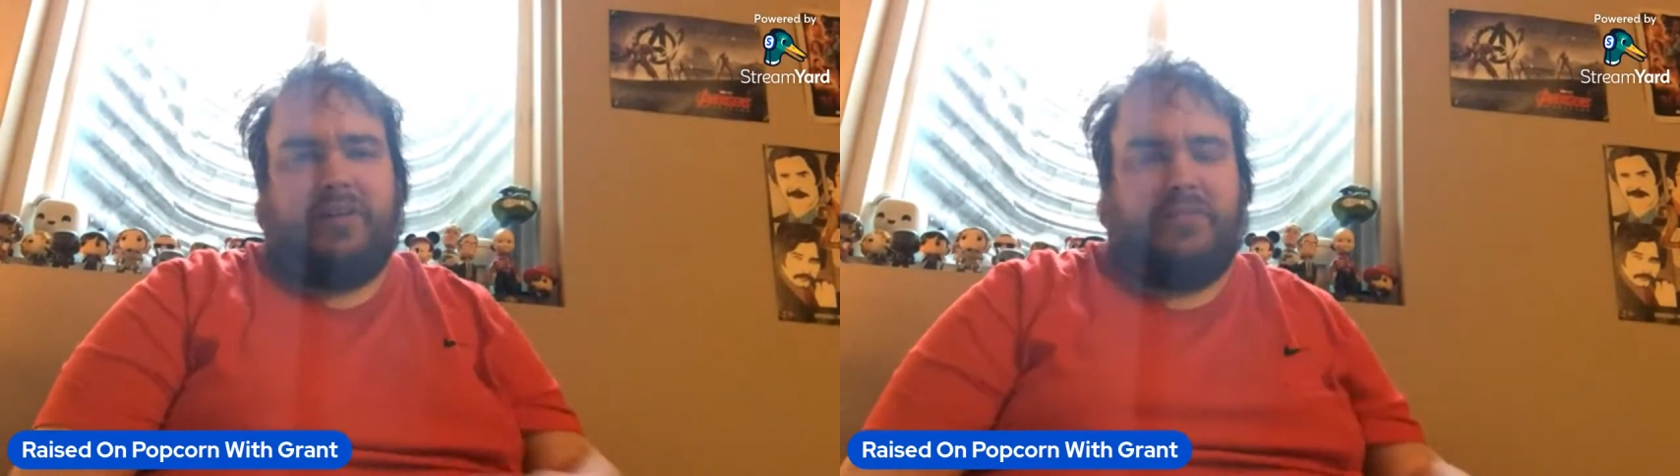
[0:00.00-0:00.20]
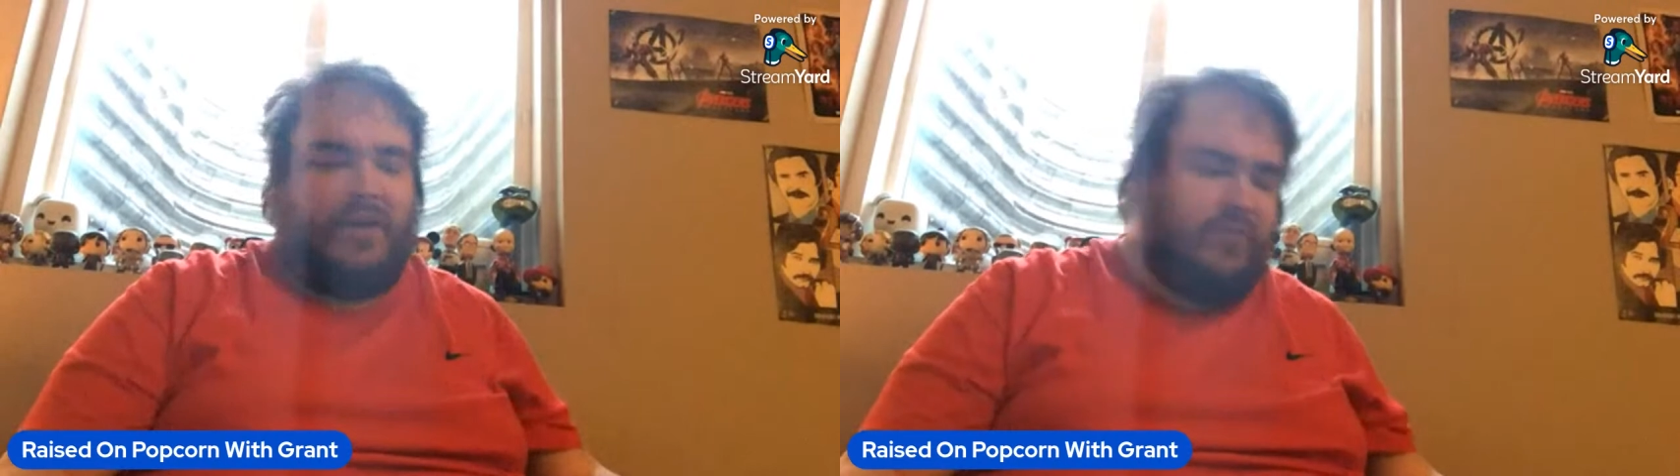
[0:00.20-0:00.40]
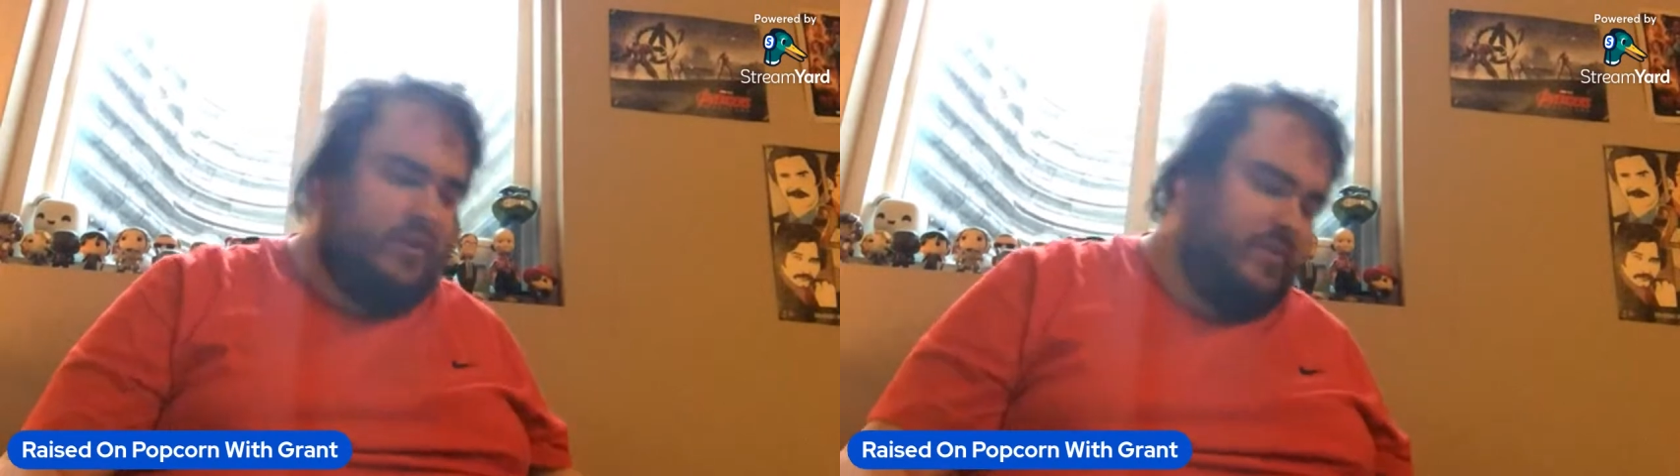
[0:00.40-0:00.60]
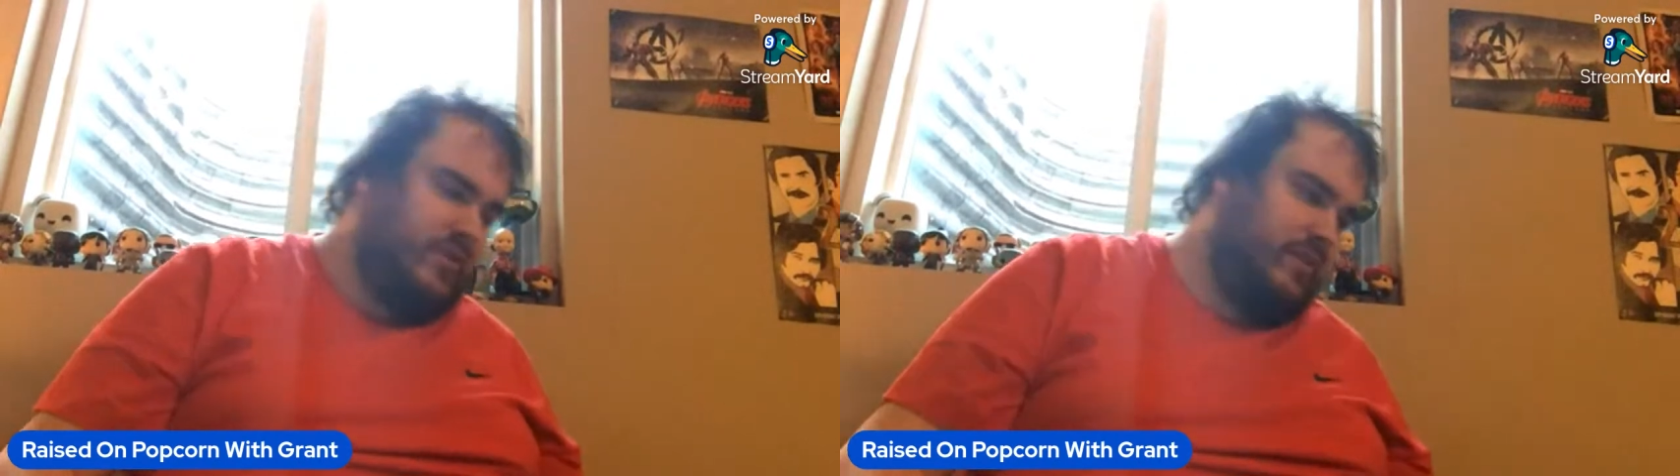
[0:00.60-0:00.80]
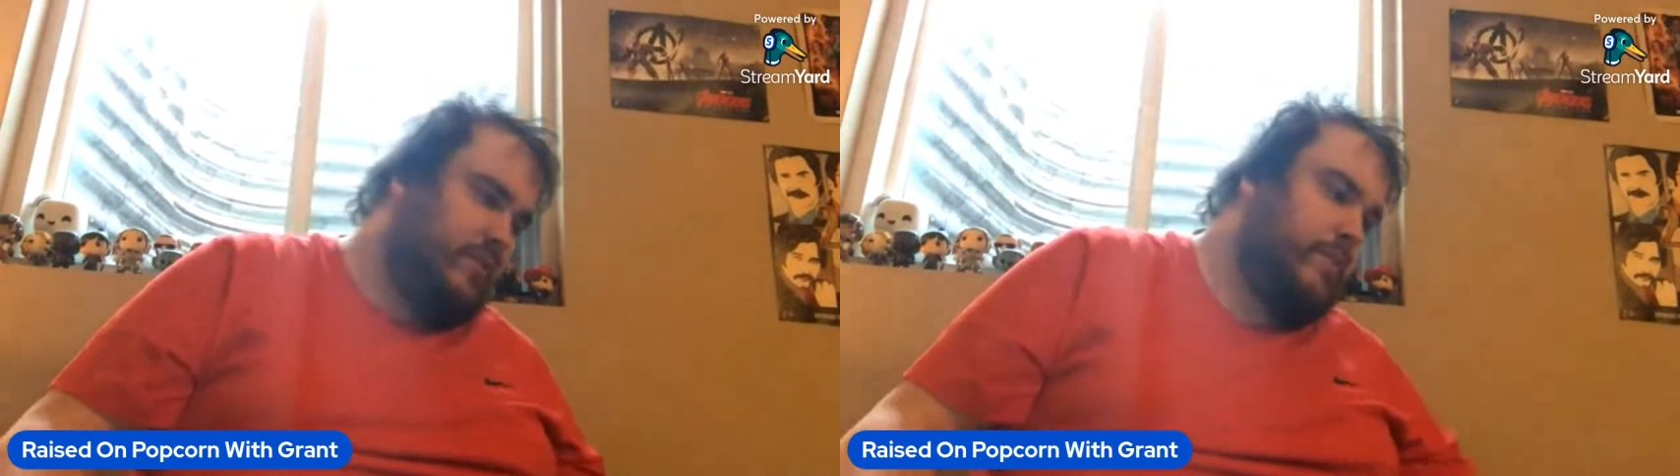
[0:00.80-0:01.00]
if I do
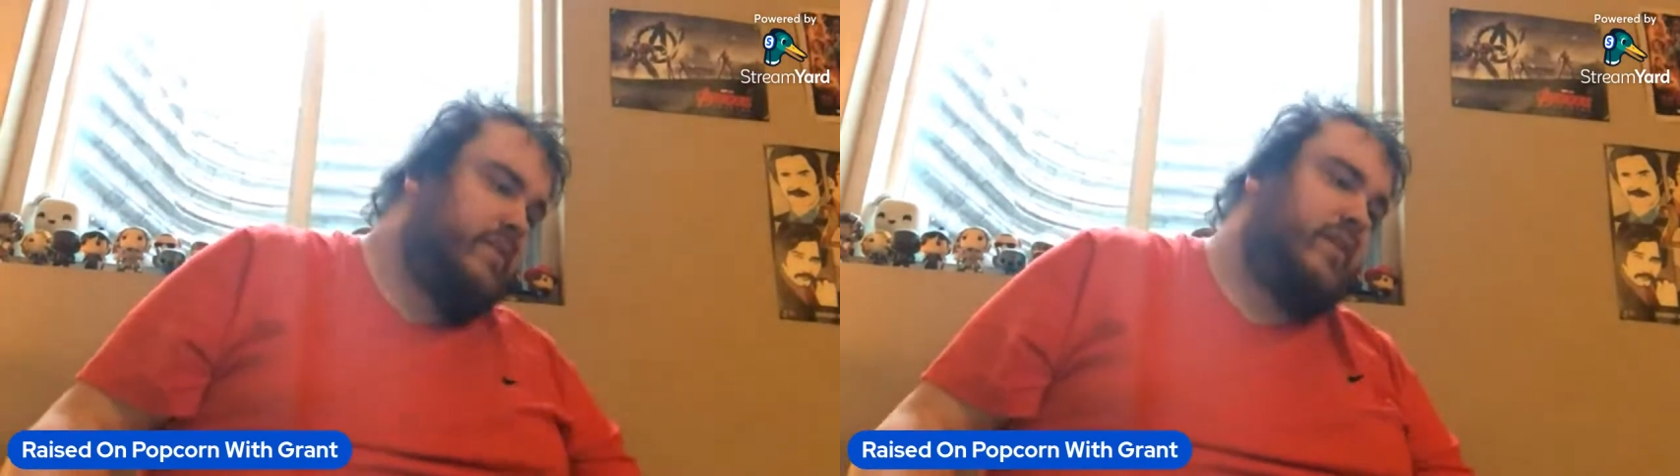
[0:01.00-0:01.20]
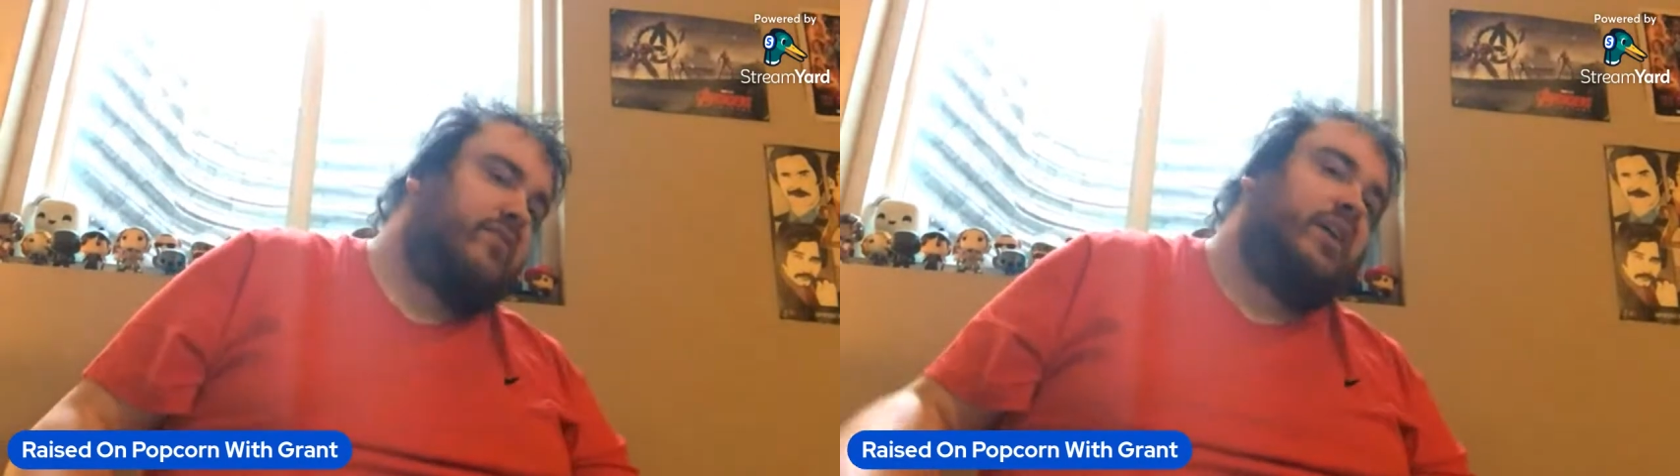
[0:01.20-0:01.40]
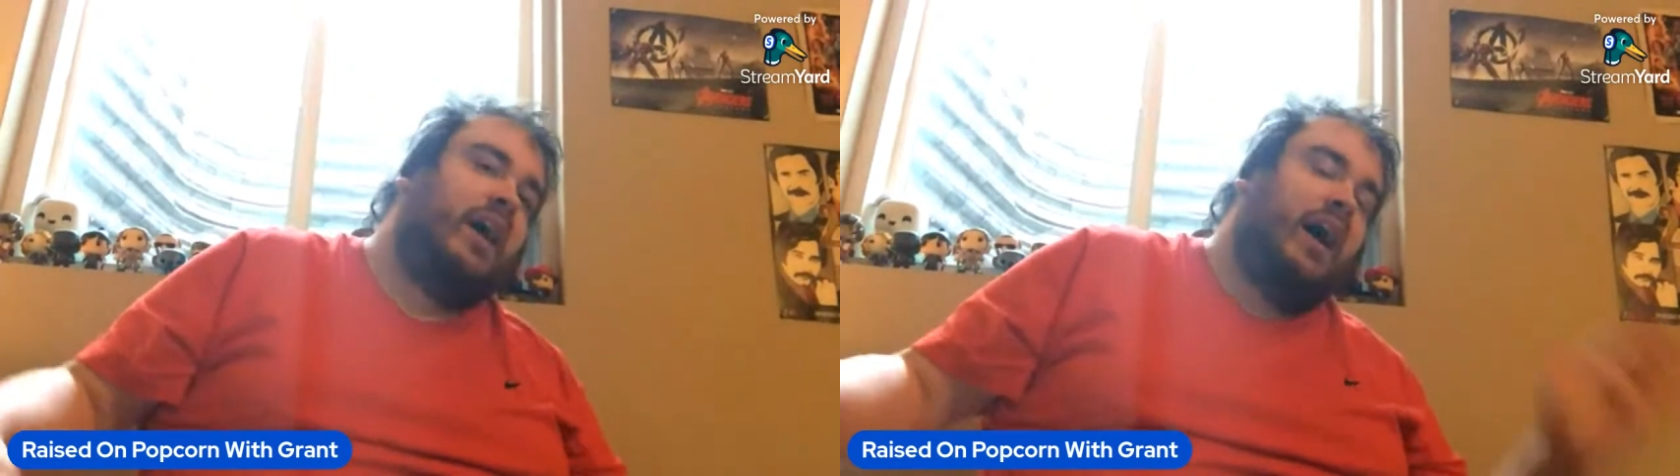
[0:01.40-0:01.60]
say so myself.